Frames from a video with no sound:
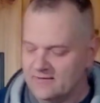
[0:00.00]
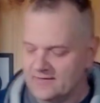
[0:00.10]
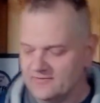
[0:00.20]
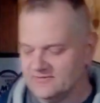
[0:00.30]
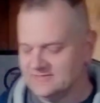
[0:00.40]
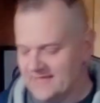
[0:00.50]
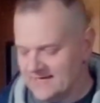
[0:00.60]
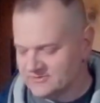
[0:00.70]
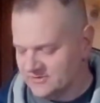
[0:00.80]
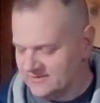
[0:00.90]
Now the
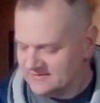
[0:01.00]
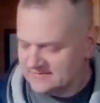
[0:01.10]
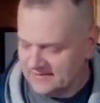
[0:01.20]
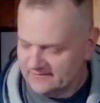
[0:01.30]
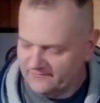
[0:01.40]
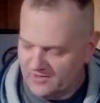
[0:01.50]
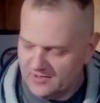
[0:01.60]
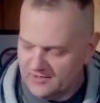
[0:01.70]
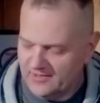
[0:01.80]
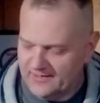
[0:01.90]
stats on this thing,
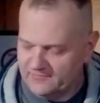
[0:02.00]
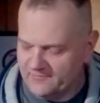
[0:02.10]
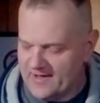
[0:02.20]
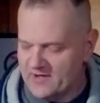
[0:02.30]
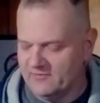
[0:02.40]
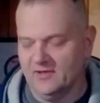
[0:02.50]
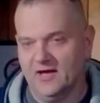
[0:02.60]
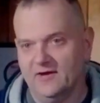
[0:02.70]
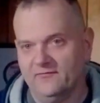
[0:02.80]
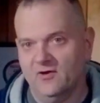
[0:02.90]
Vont claims battery
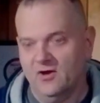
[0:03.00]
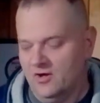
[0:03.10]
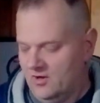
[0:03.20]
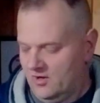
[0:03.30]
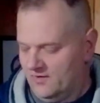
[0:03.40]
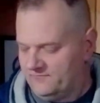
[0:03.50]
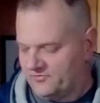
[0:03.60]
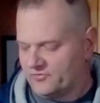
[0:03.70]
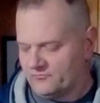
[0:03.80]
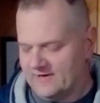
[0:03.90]
life of
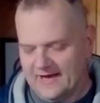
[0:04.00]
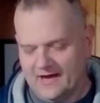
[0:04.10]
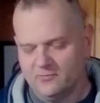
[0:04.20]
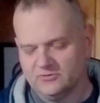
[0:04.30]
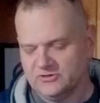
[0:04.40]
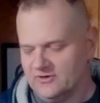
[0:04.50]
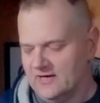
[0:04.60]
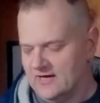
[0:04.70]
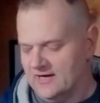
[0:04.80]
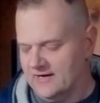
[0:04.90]
3 hours on
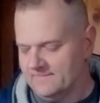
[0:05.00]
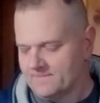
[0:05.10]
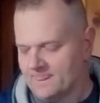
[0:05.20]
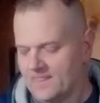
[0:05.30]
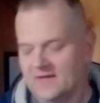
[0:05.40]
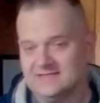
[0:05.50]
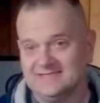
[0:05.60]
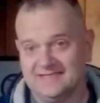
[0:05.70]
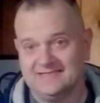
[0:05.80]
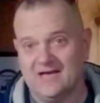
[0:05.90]
high,
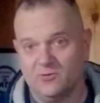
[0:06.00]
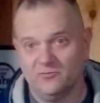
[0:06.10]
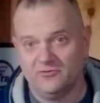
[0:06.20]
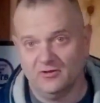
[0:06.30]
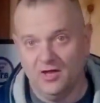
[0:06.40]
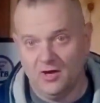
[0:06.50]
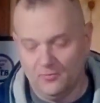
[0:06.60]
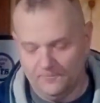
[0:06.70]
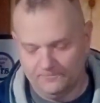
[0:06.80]
6 hours in low.